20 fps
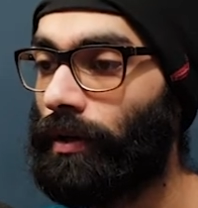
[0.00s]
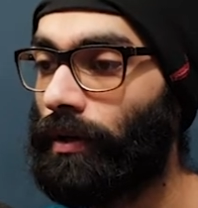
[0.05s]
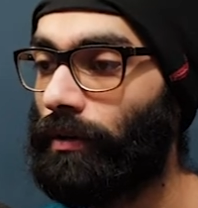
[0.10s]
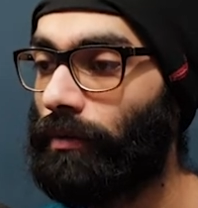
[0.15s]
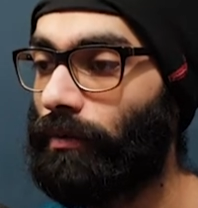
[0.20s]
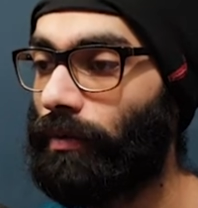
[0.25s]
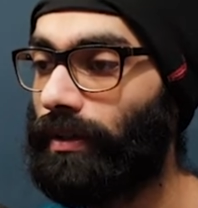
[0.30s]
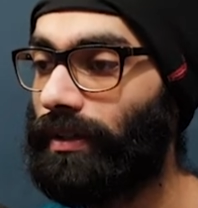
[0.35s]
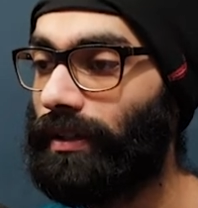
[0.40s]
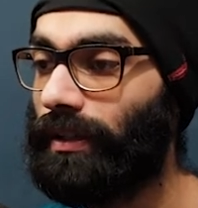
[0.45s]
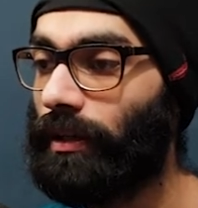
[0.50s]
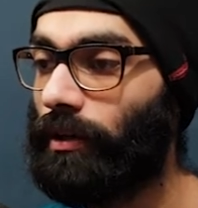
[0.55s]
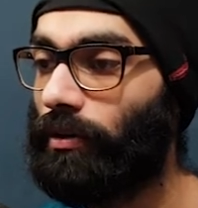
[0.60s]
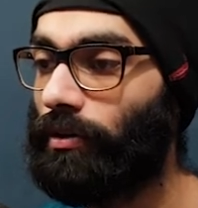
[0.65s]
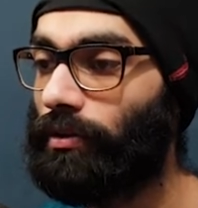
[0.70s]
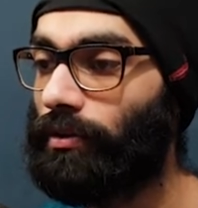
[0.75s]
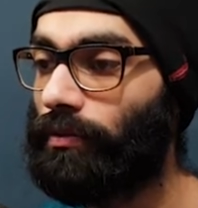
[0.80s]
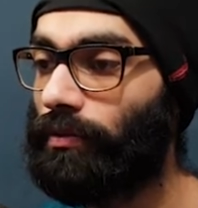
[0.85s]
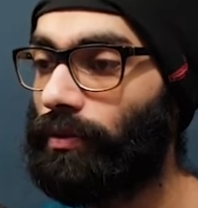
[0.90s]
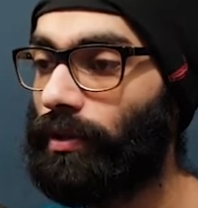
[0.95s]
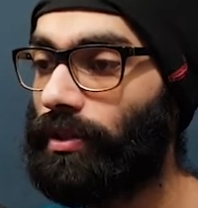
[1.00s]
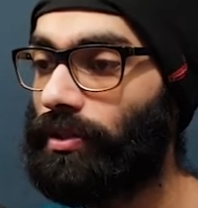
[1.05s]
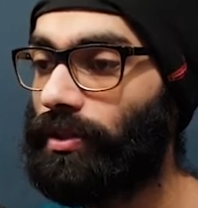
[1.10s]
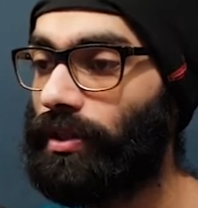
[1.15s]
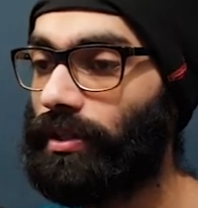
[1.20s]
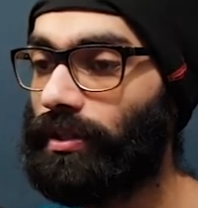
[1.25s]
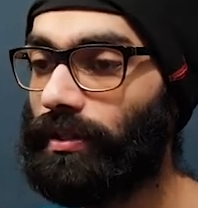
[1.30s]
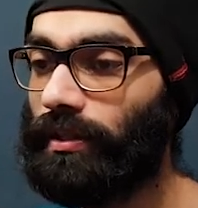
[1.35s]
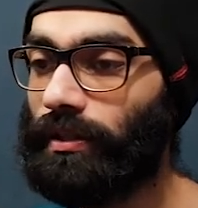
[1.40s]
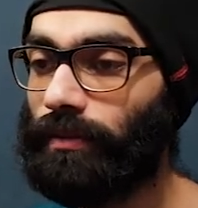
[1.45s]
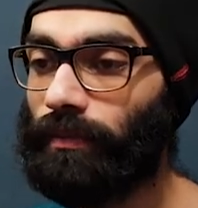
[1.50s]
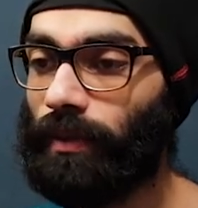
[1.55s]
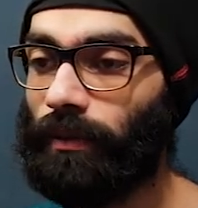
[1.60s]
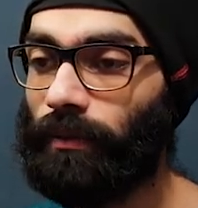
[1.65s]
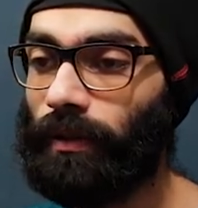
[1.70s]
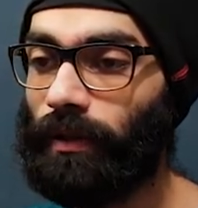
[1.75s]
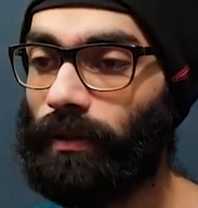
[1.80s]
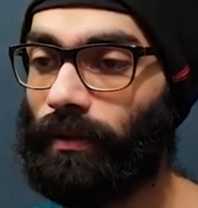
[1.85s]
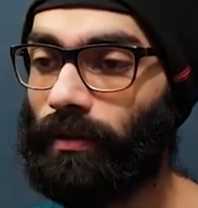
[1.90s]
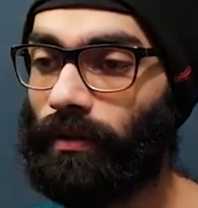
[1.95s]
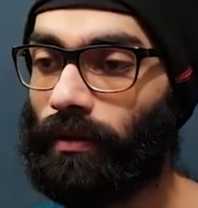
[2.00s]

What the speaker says: One thing I also want to adjust is maybe